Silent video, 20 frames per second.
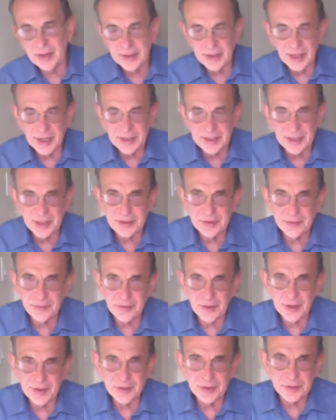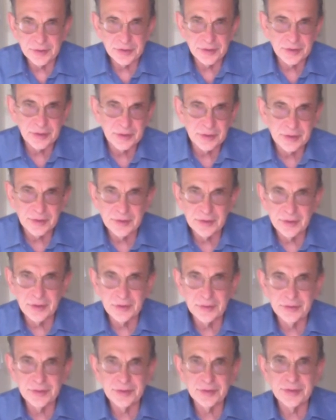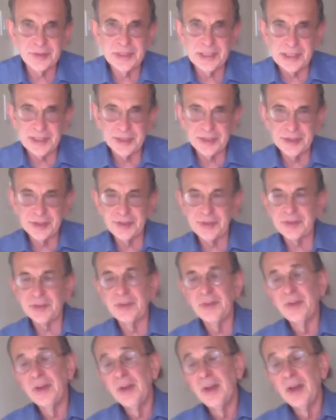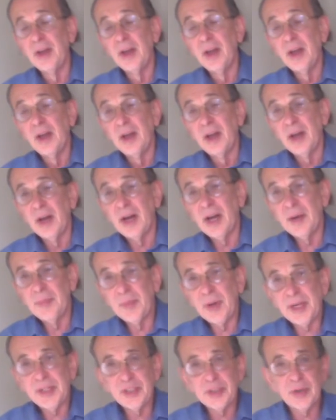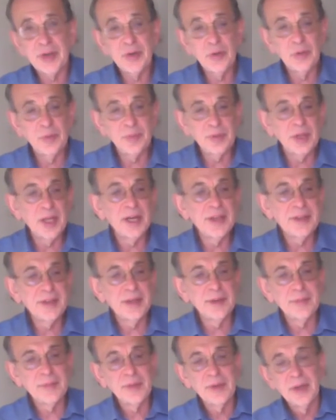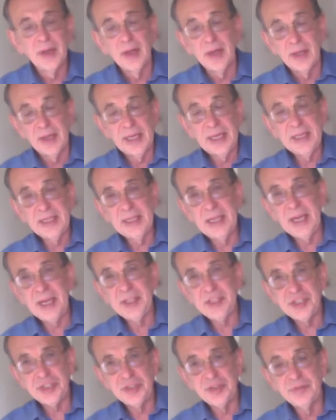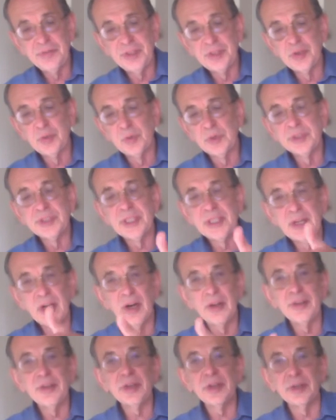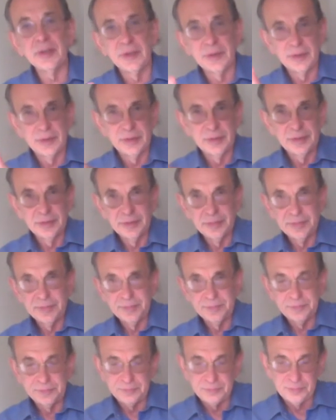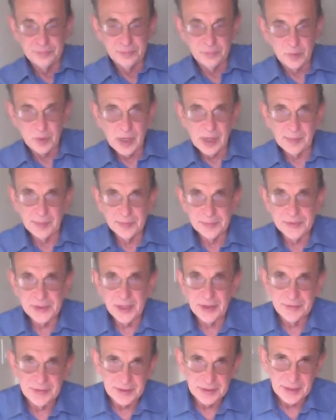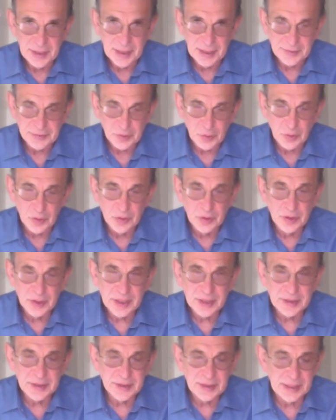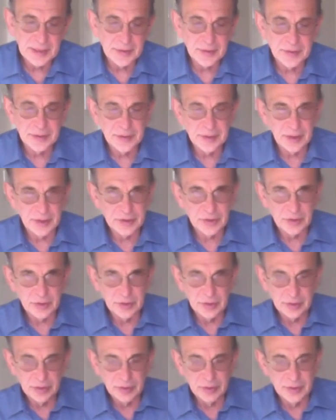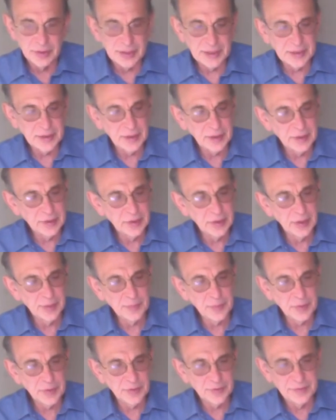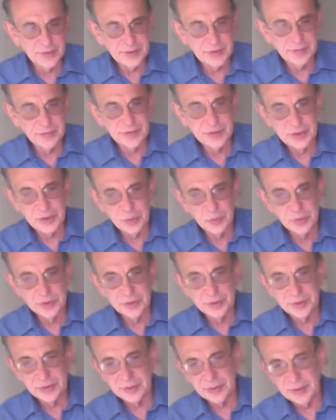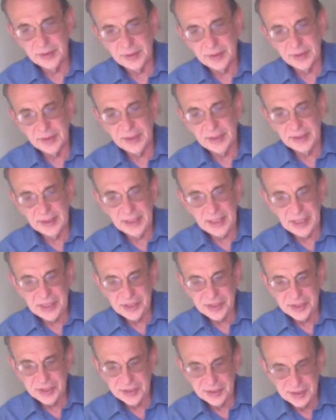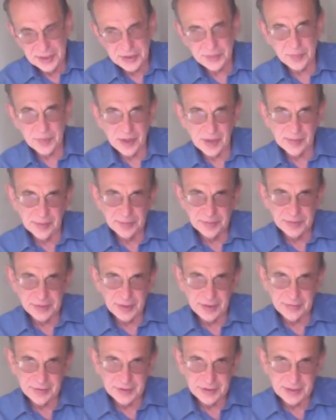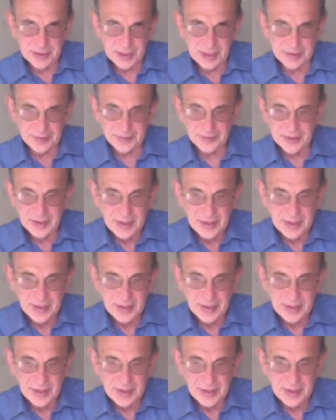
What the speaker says: identify those stages, I might try to apply them, engage individuals in other problem-solving tasks, or look at number of individuals engaged in this problem-solving task,